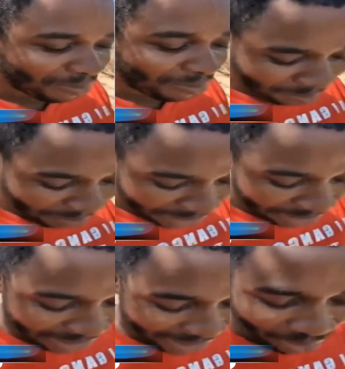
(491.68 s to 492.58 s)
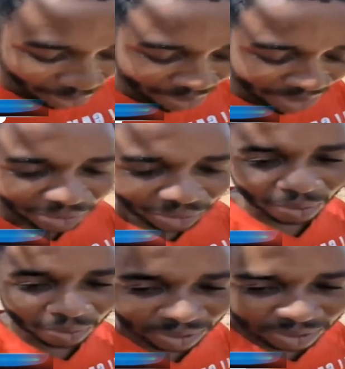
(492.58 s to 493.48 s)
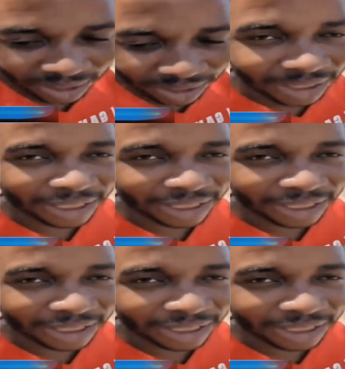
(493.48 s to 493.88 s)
me ba me je na on be din komo say